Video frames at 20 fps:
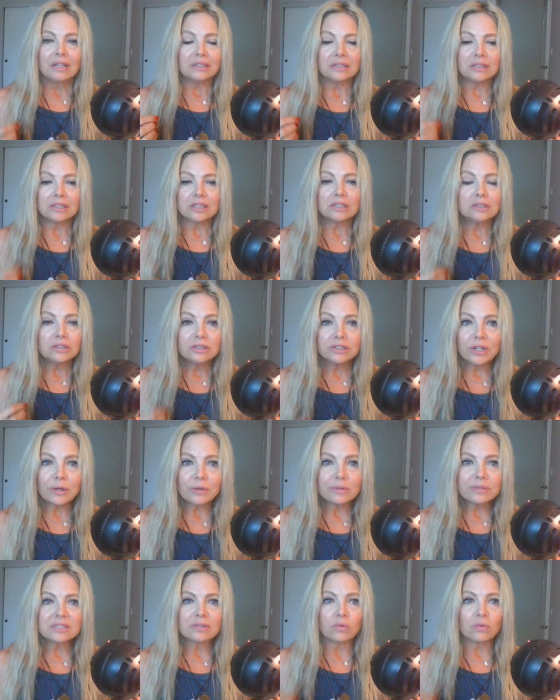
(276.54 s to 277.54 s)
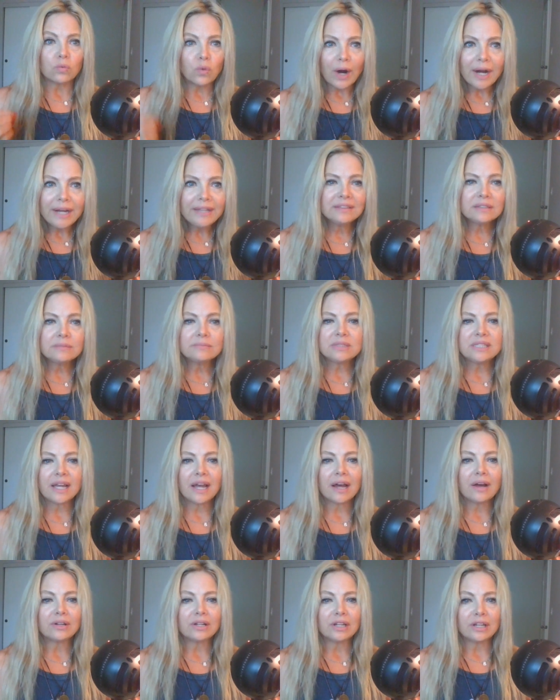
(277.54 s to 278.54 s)
little notes, write them
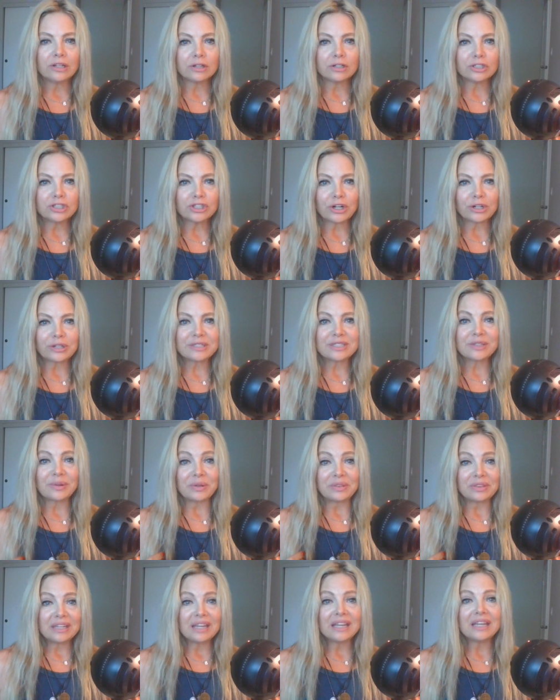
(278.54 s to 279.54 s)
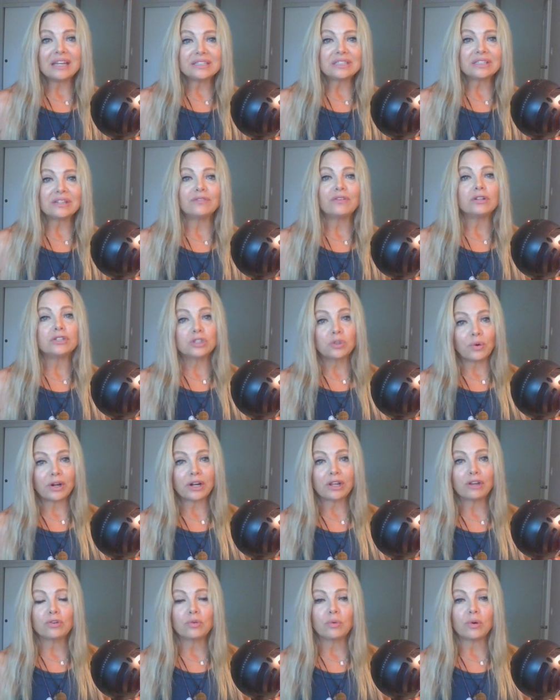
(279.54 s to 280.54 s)
down in your journal. So at the end of
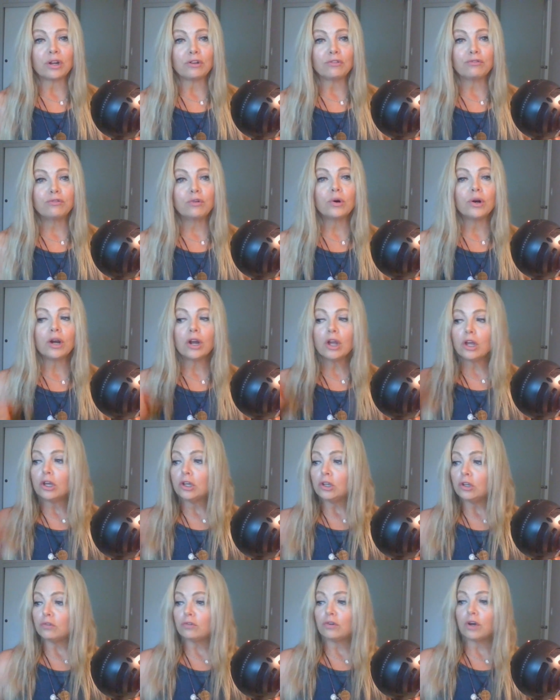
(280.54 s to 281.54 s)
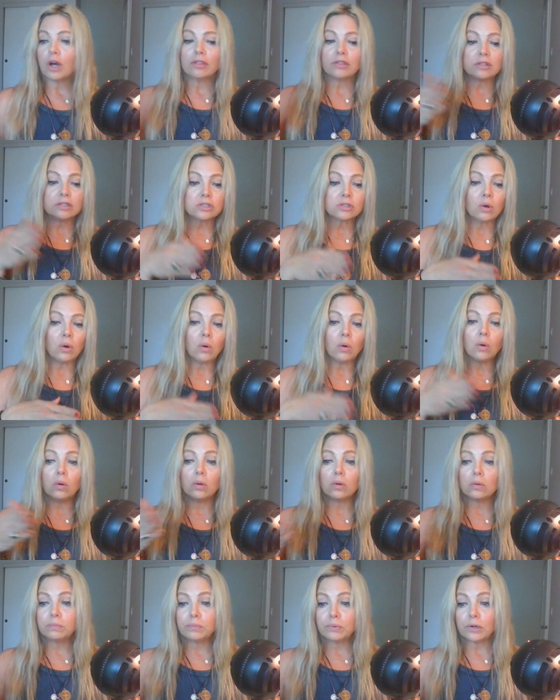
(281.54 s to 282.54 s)
2024, you've got this
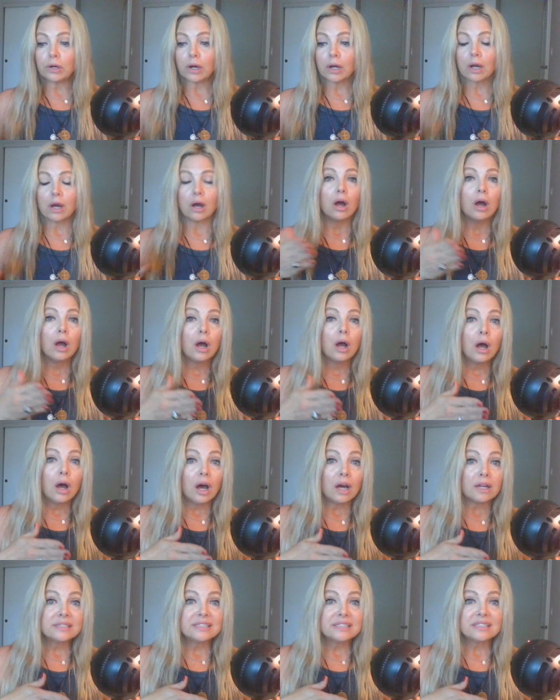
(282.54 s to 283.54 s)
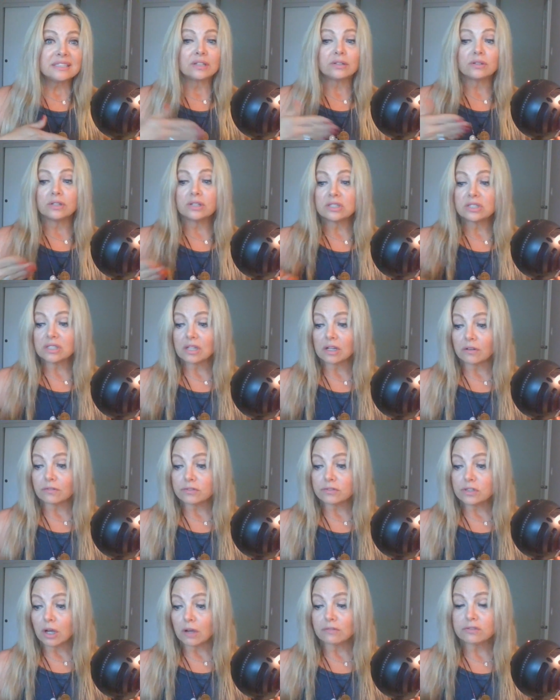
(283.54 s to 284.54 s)
whole book, a series of
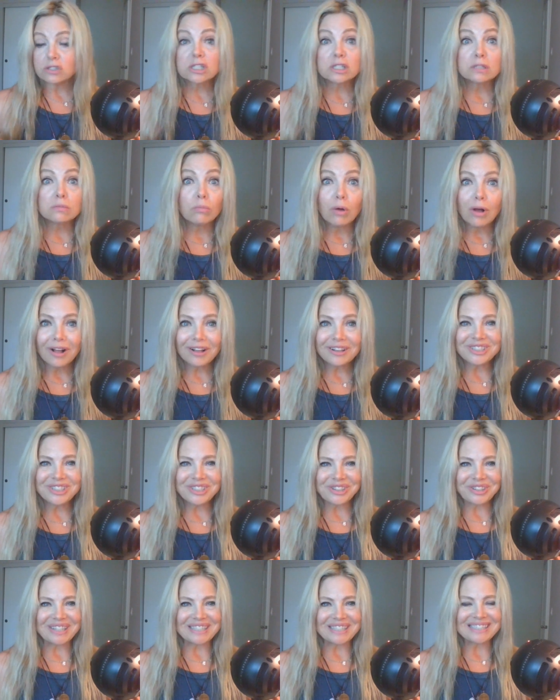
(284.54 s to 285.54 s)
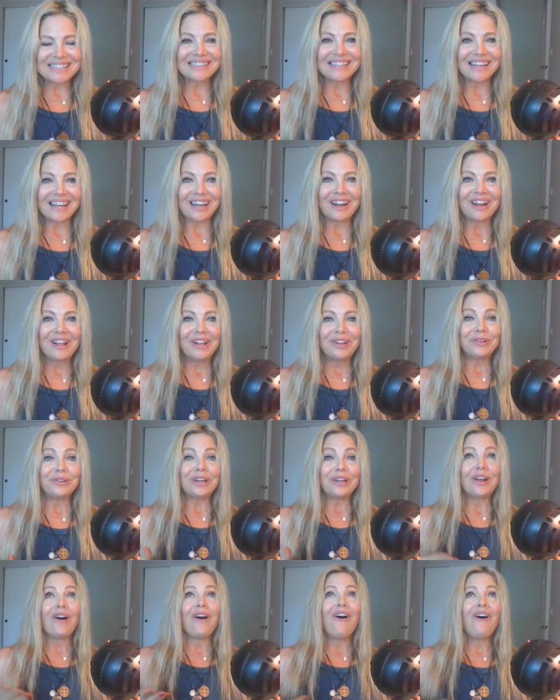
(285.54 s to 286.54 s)
small joys that
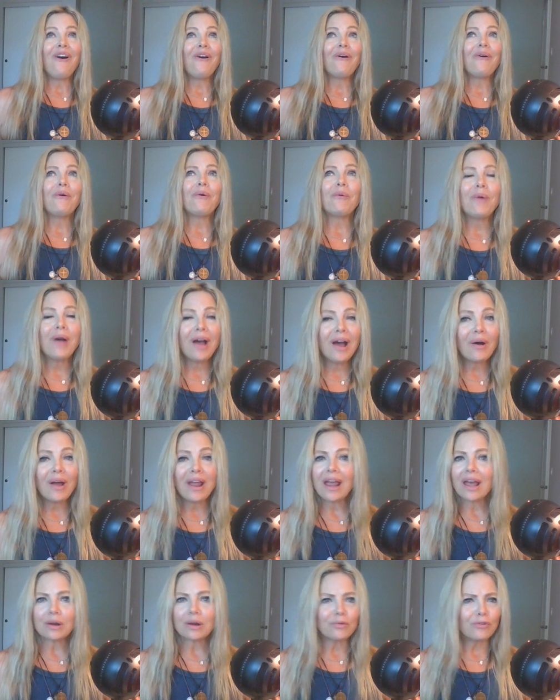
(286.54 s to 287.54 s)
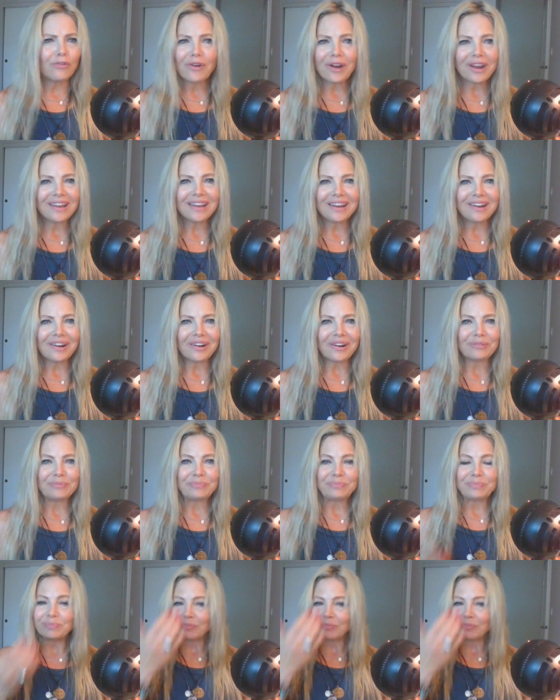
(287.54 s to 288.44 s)
you're like, oh, wow, I had a great year.